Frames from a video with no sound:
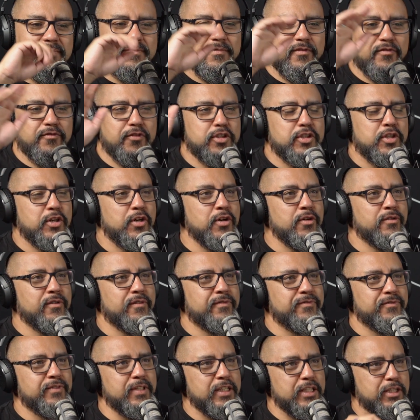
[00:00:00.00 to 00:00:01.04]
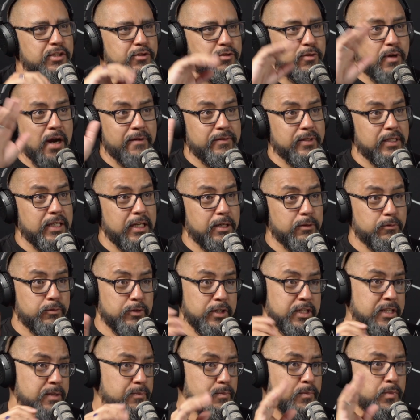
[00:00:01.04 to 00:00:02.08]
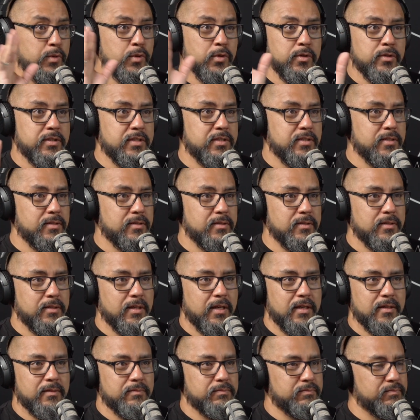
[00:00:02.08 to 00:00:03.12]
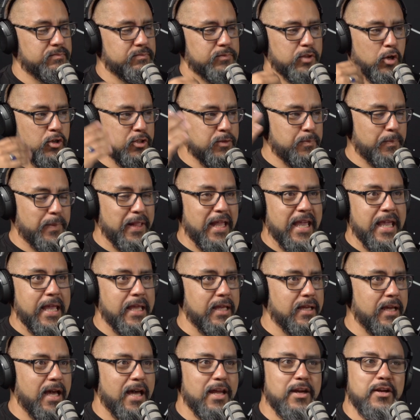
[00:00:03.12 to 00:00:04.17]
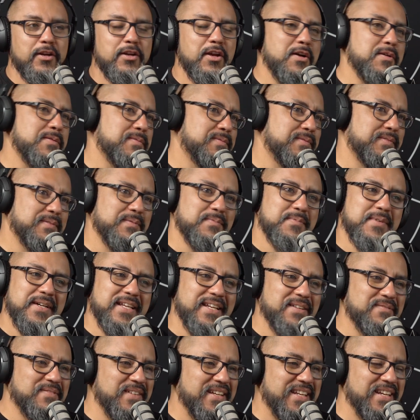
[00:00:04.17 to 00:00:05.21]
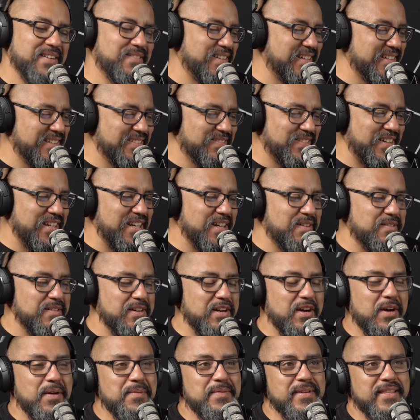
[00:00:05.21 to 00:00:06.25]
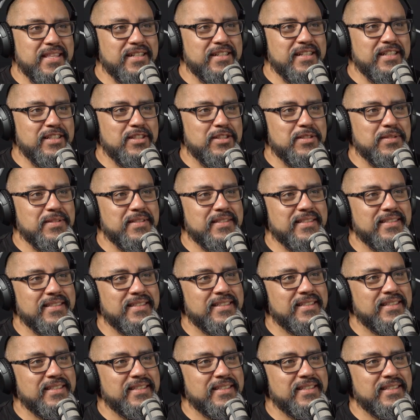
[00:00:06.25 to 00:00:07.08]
photography, traveling, reading books, cosplaying. I don't know, whatever hobby they're into.